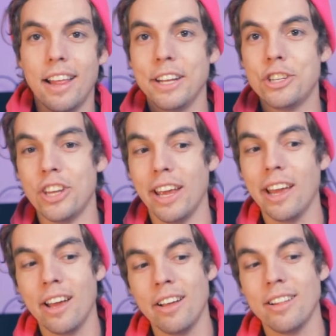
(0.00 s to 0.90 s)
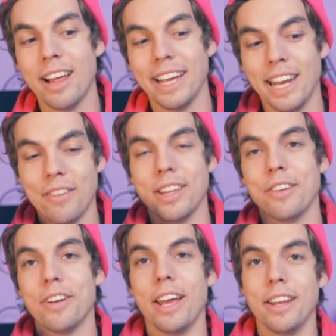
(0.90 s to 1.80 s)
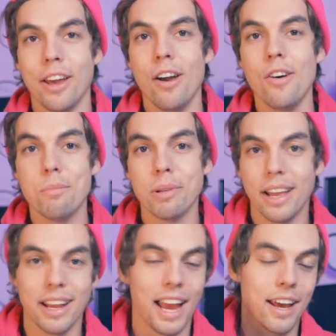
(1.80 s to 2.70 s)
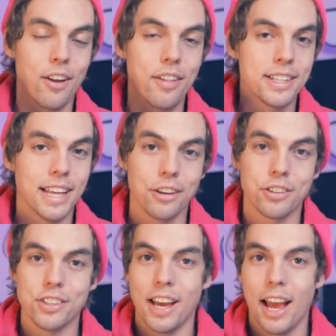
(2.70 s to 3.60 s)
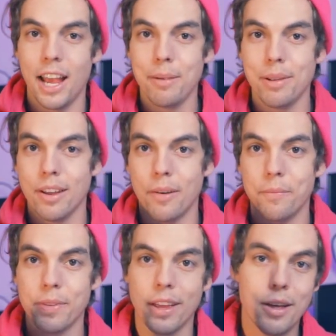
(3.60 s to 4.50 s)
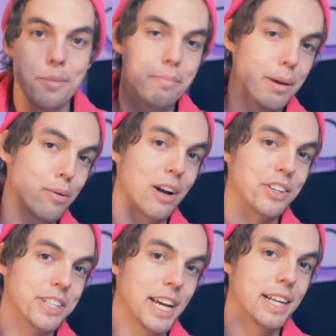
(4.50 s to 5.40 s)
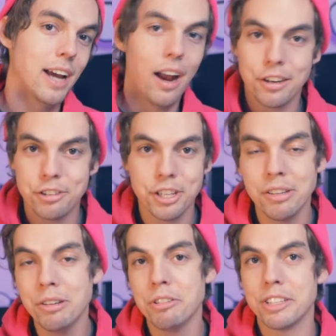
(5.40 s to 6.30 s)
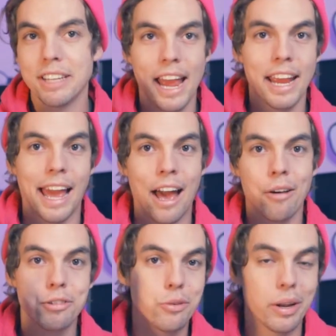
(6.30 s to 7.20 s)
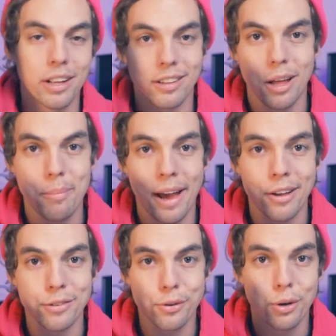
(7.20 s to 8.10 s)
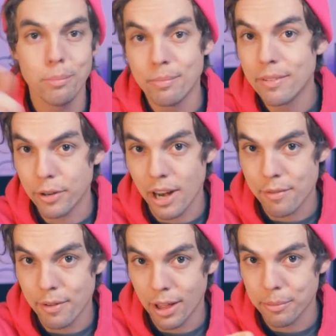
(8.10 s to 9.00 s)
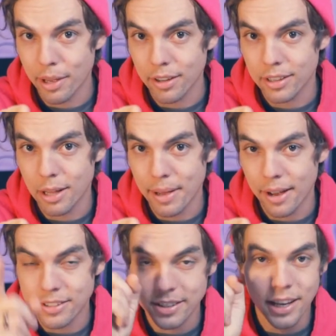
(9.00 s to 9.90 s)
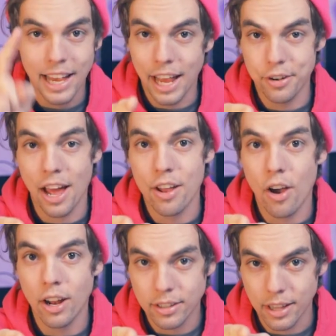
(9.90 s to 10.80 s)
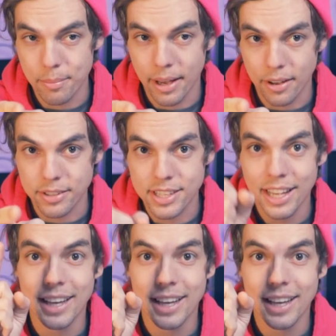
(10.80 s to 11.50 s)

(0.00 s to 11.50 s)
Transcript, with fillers: like chill, like get everything ready to go, but like I got all this extra time, you know, maybe watch TikTok or two, just hang out and join a Clubhouse room. If you're not following me on Clubhouse and you're not on Clubhouse,